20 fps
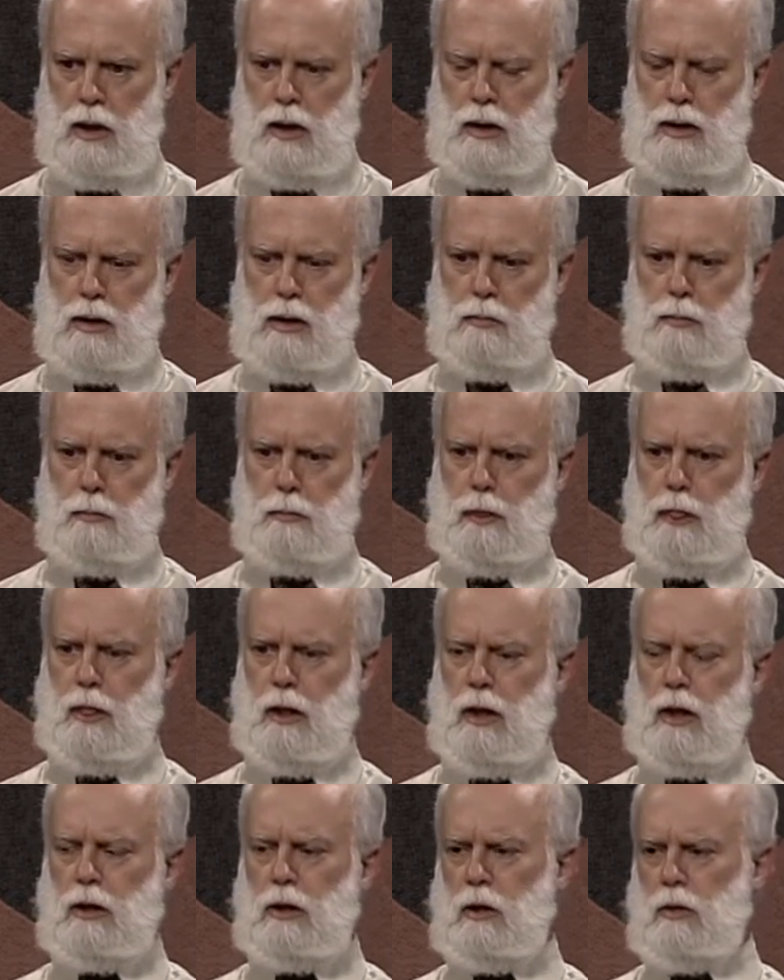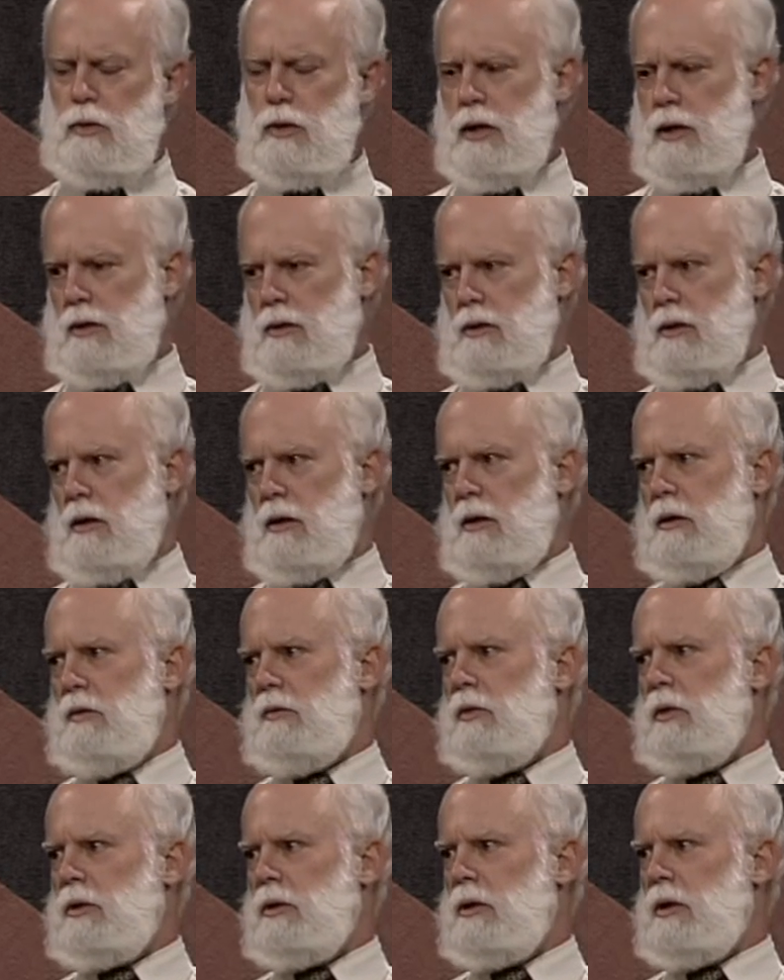I know that
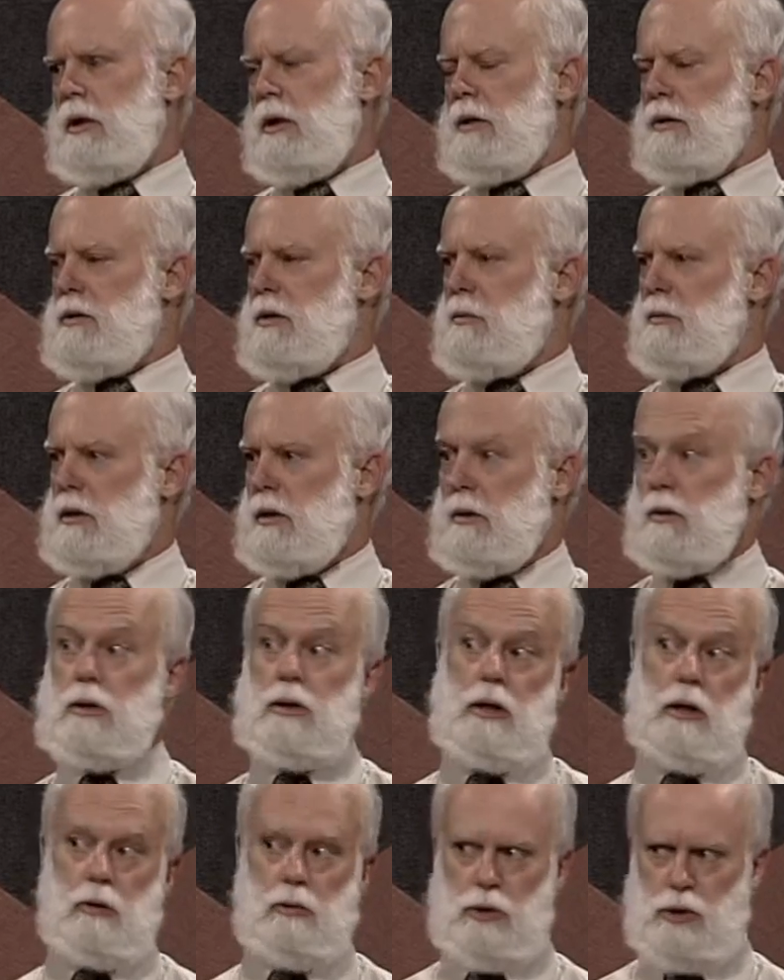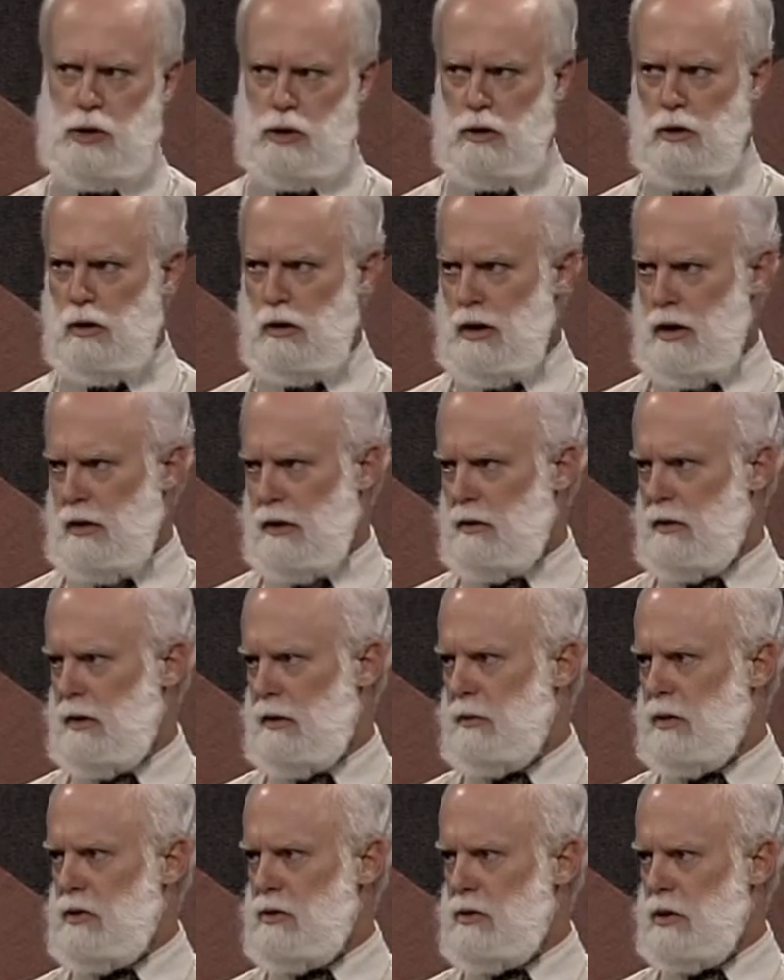if we look at some of the literature on
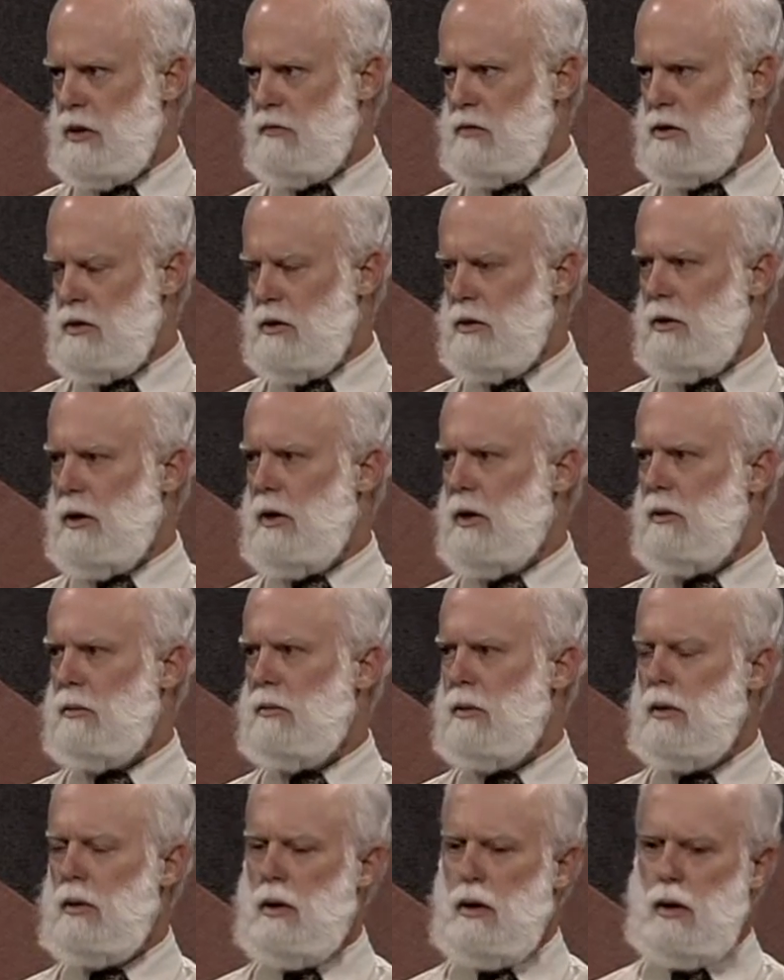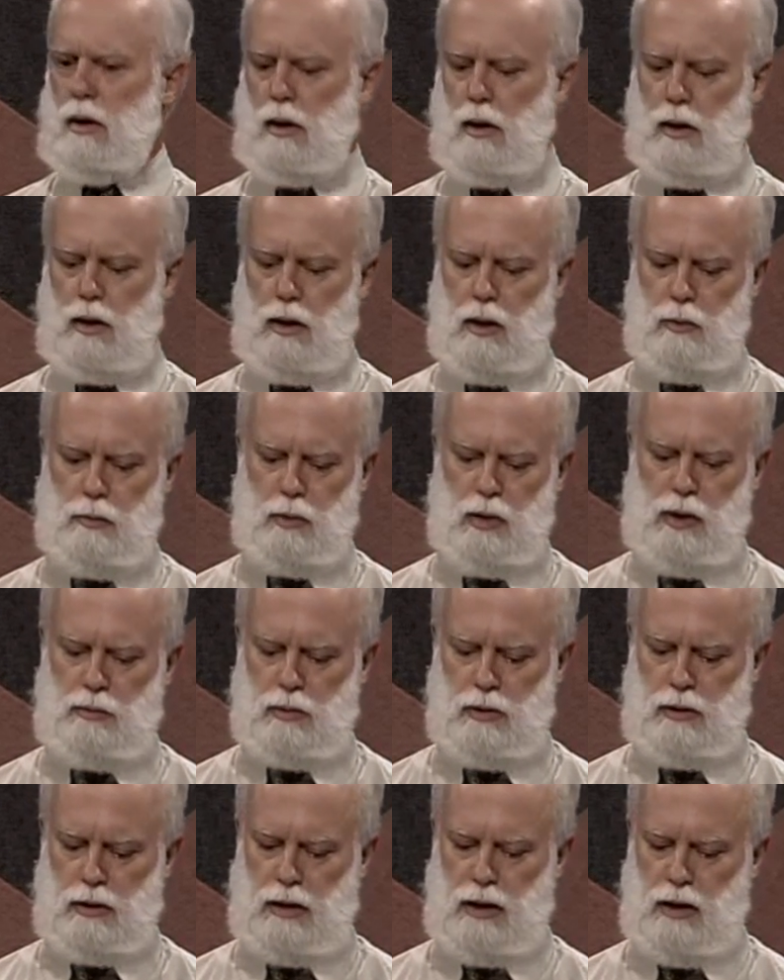academic service learning,
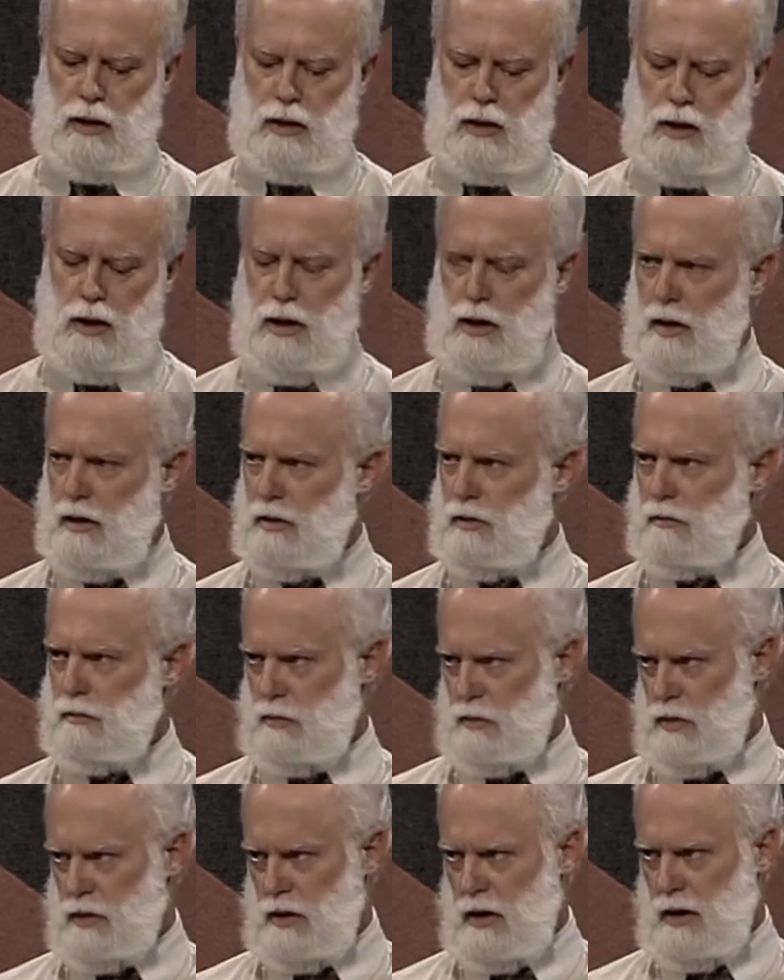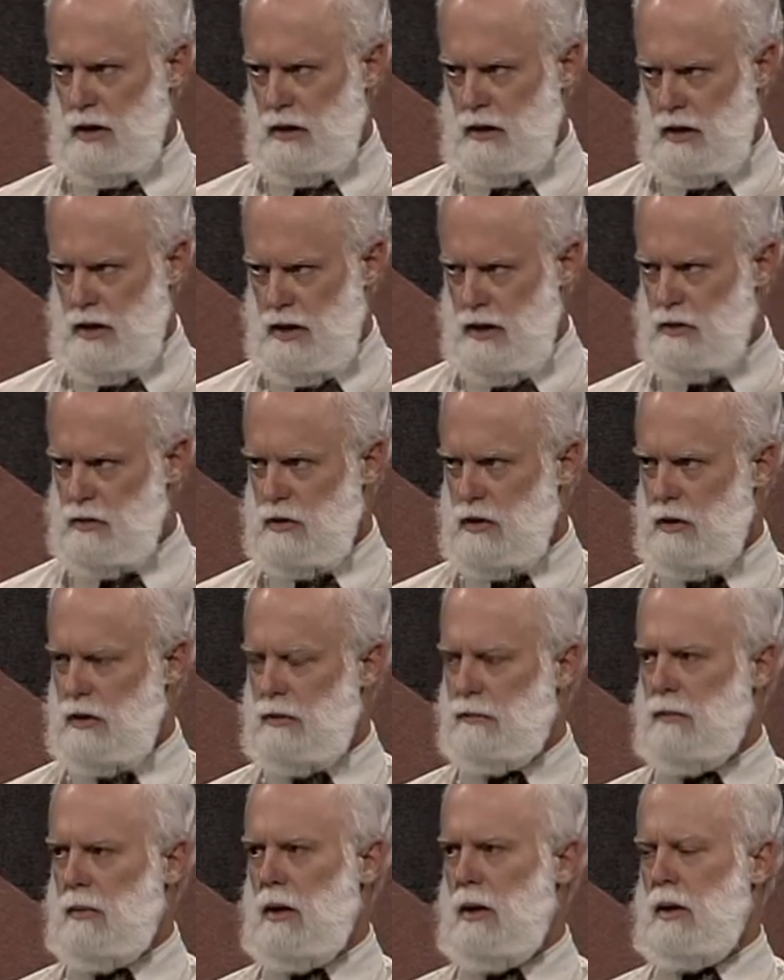people like Ed Zlotkowski
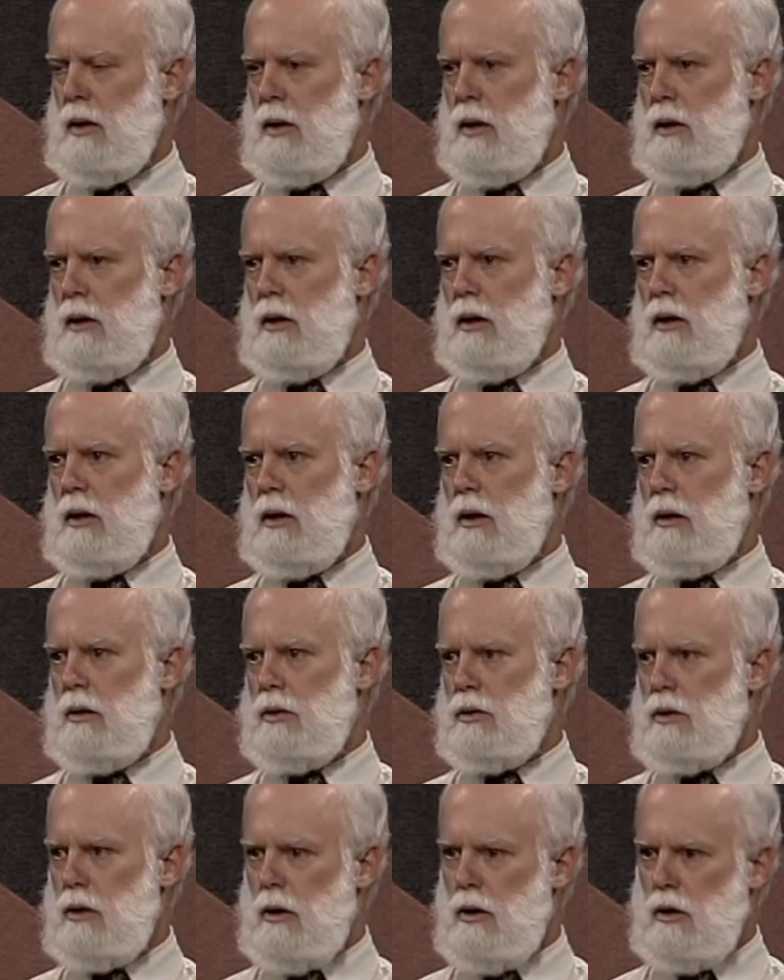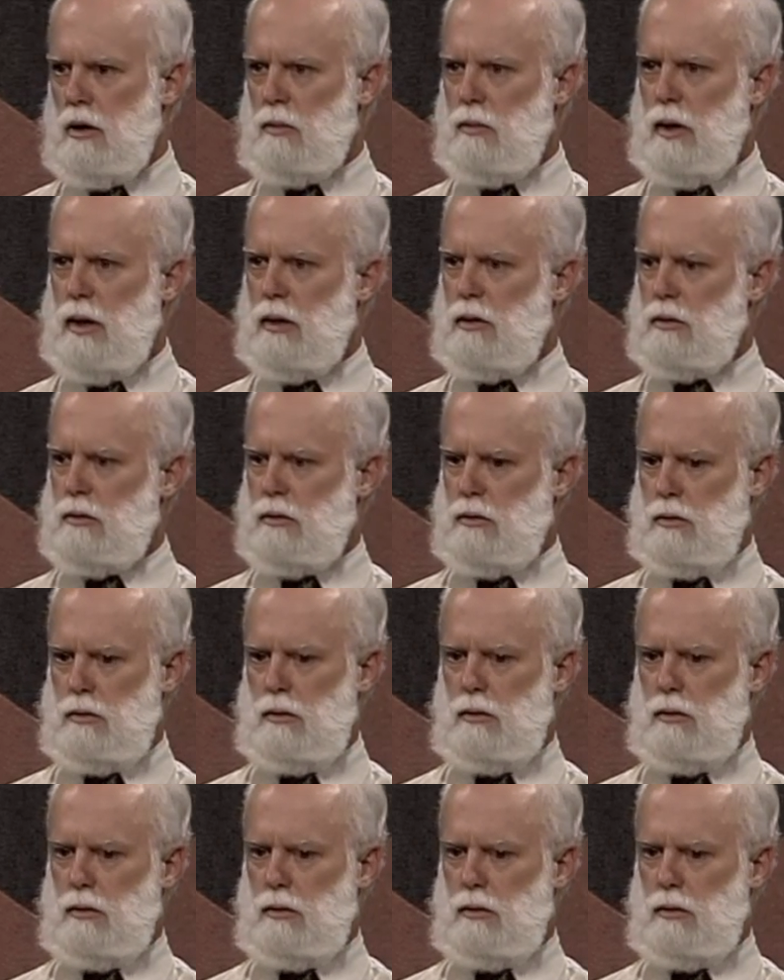talk about